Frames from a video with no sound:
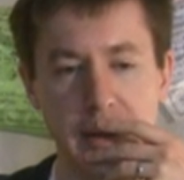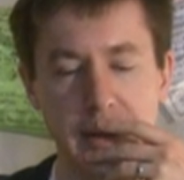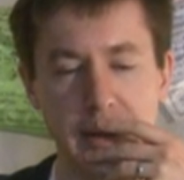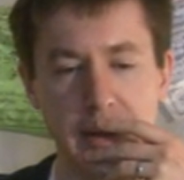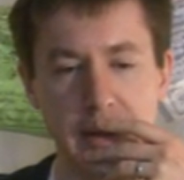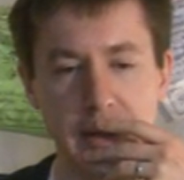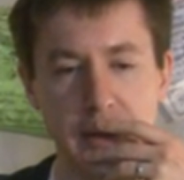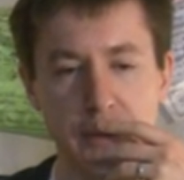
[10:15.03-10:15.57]

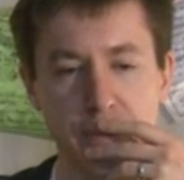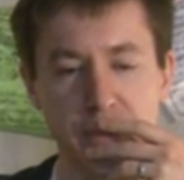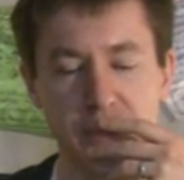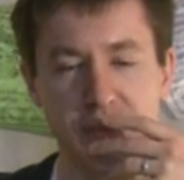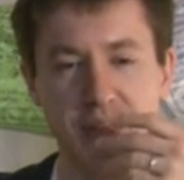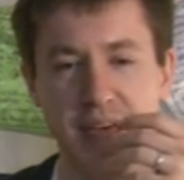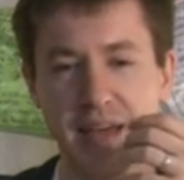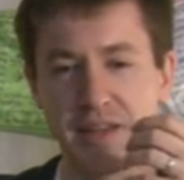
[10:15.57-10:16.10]

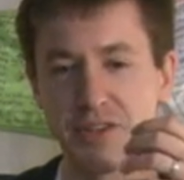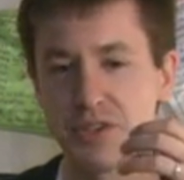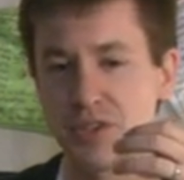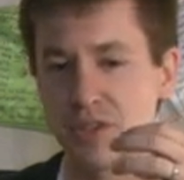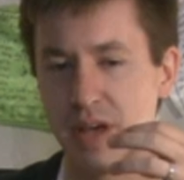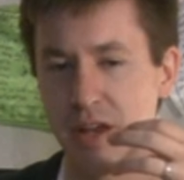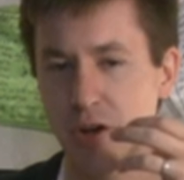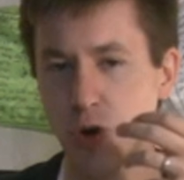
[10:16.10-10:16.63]

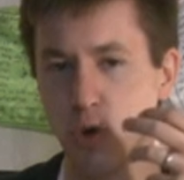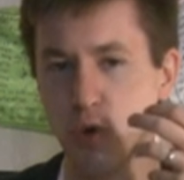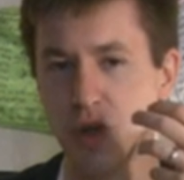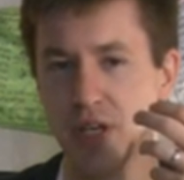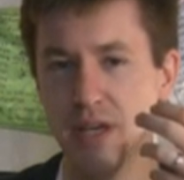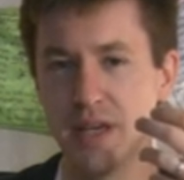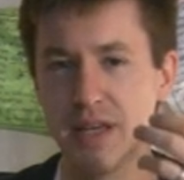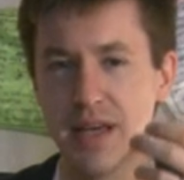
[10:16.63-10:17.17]
That
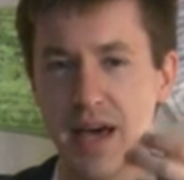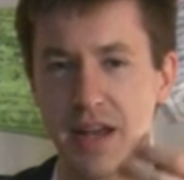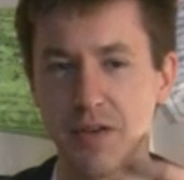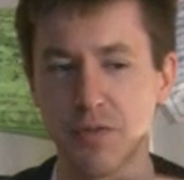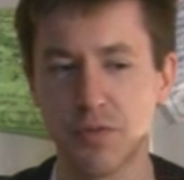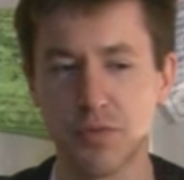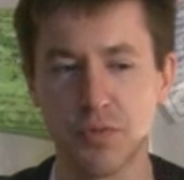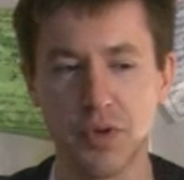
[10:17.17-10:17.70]

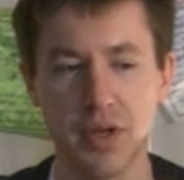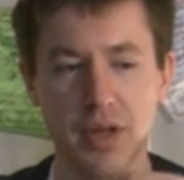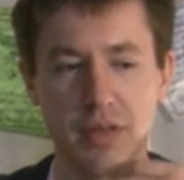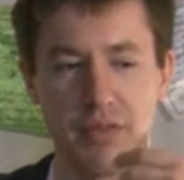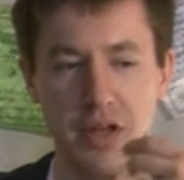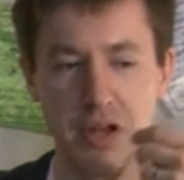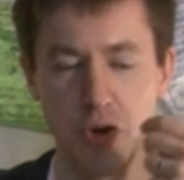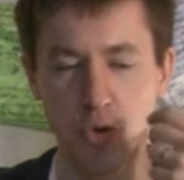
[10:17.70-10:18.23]

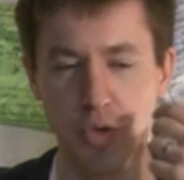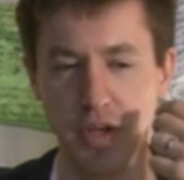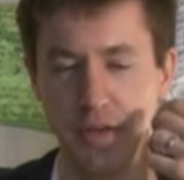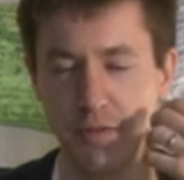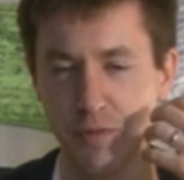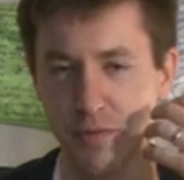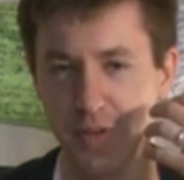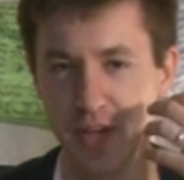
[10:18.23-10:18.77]

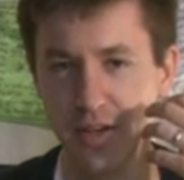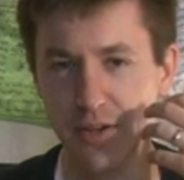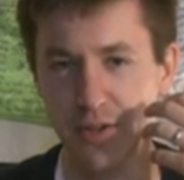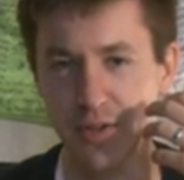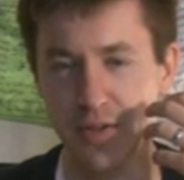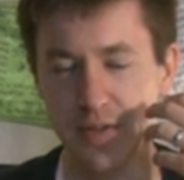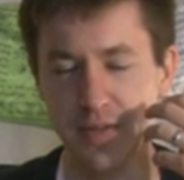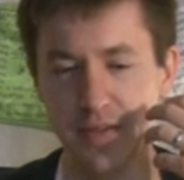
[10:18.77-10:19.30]
oaky
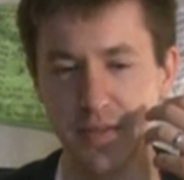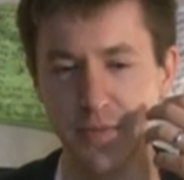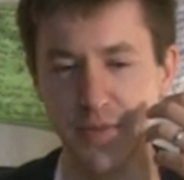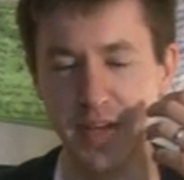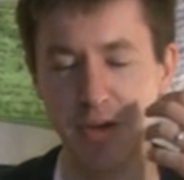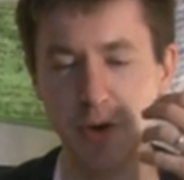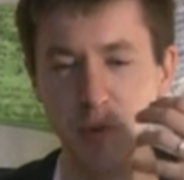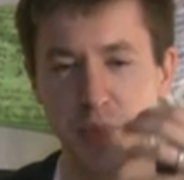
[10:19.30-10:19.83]
feel
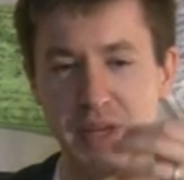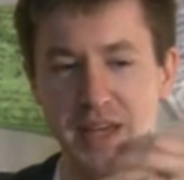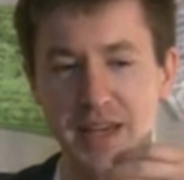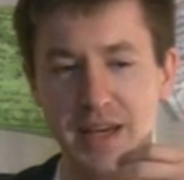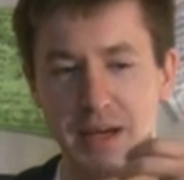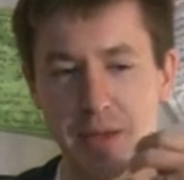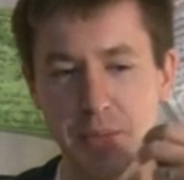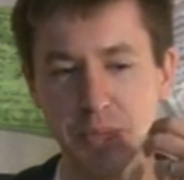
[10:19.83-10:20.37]

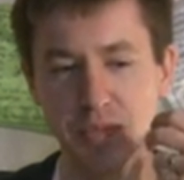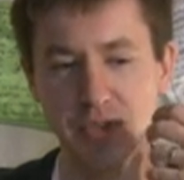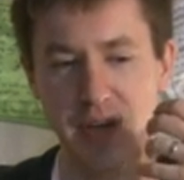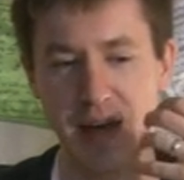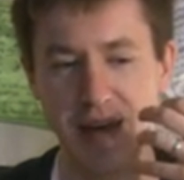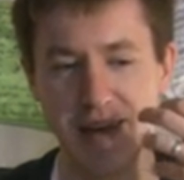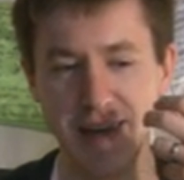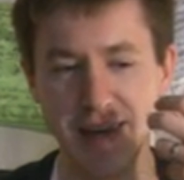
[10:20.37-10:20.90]
becomes
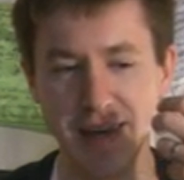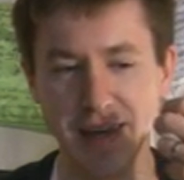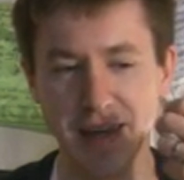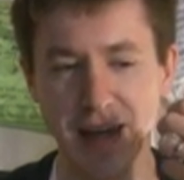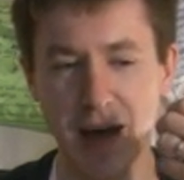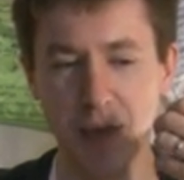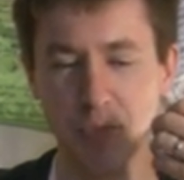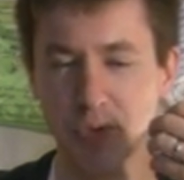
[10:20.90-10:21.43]

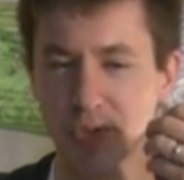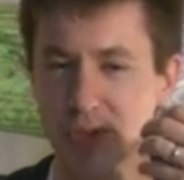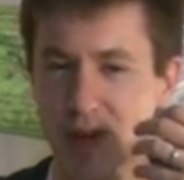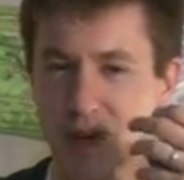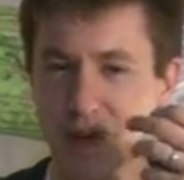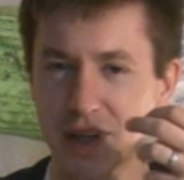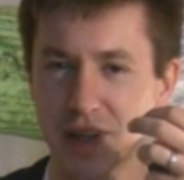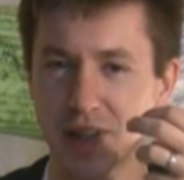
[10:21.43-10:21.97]
almost
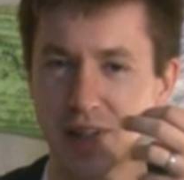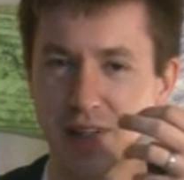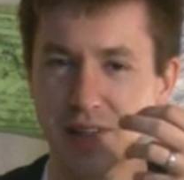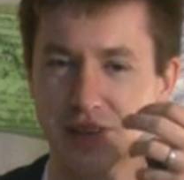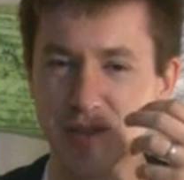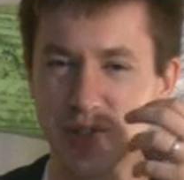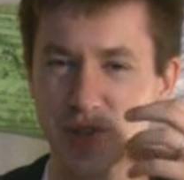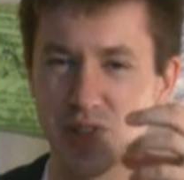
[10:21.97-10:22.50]
like a
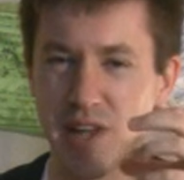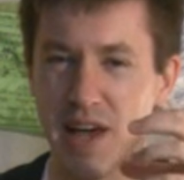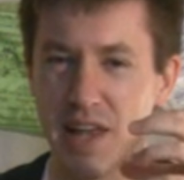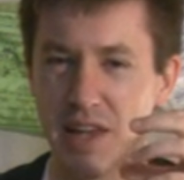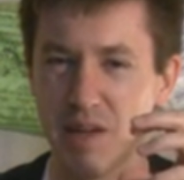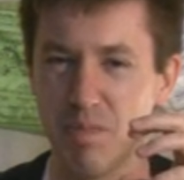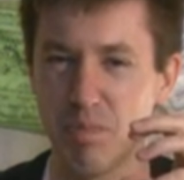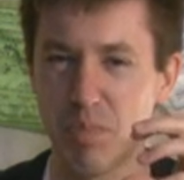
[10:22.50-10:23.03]

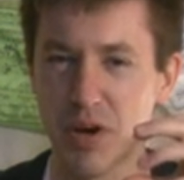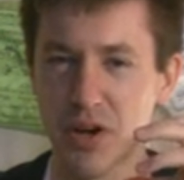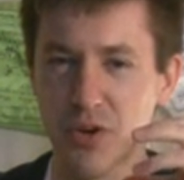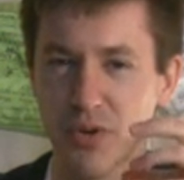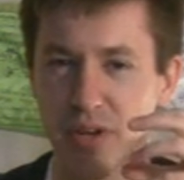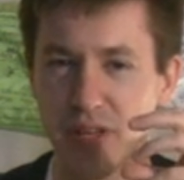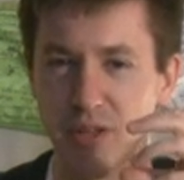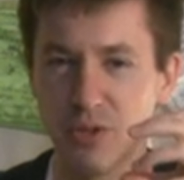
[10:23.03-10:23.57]
slightly
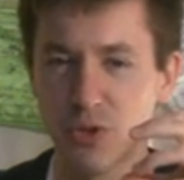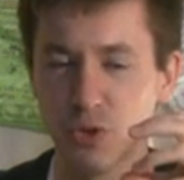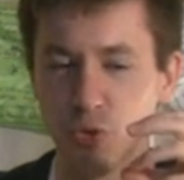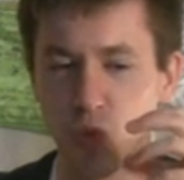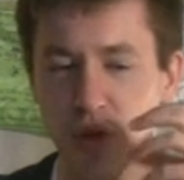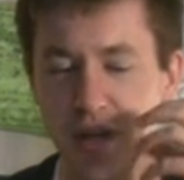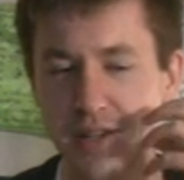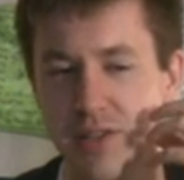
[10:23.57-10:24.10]
buttery
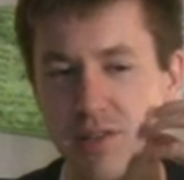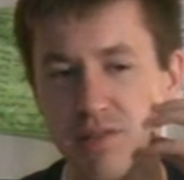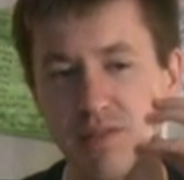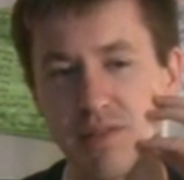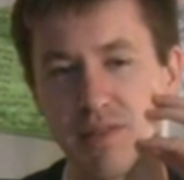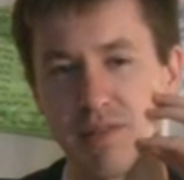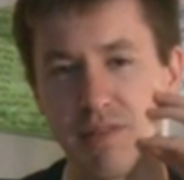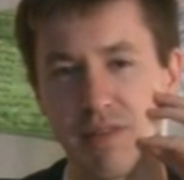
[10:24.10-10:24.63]
sweet
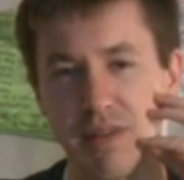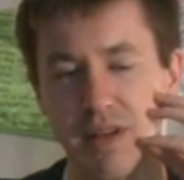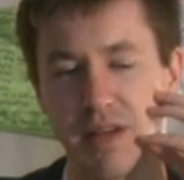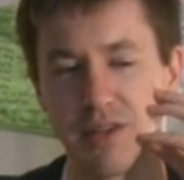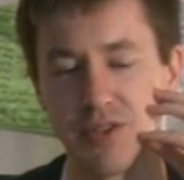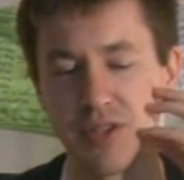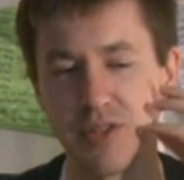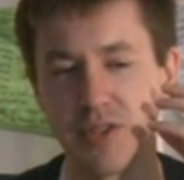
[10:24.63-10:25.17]

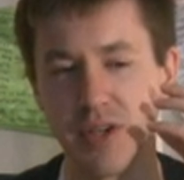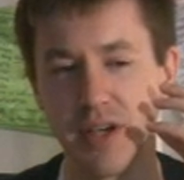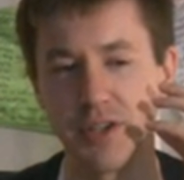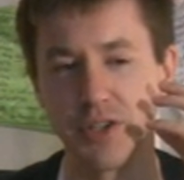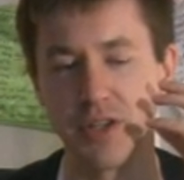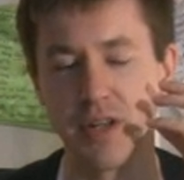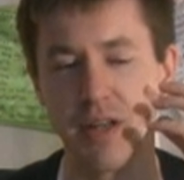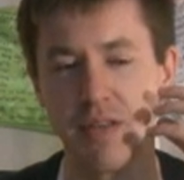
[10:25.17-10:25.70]

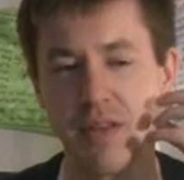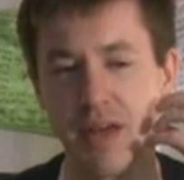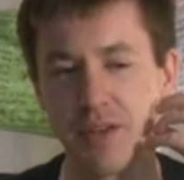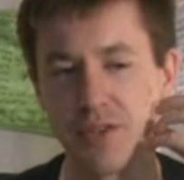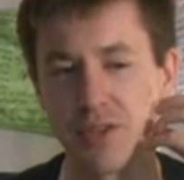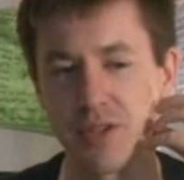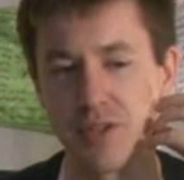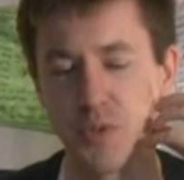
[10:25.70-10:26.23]
sensation, and
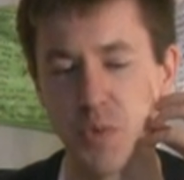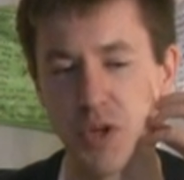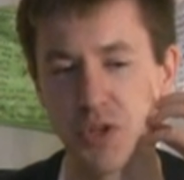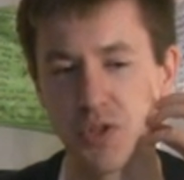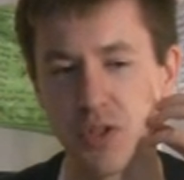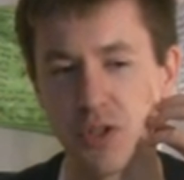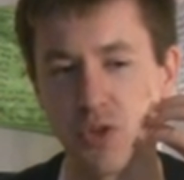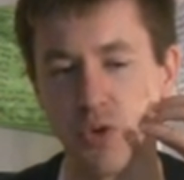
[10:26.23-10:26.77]
that's
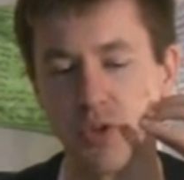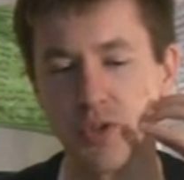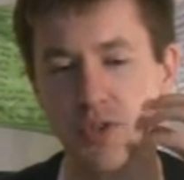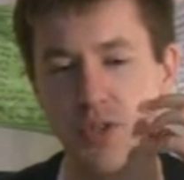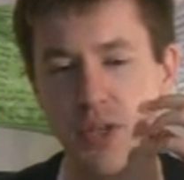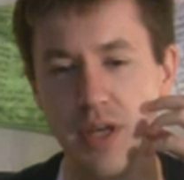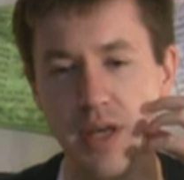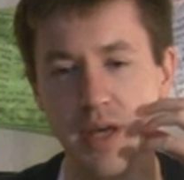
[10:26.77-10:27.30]
especially towards
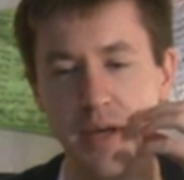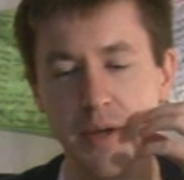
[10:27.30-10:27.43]
the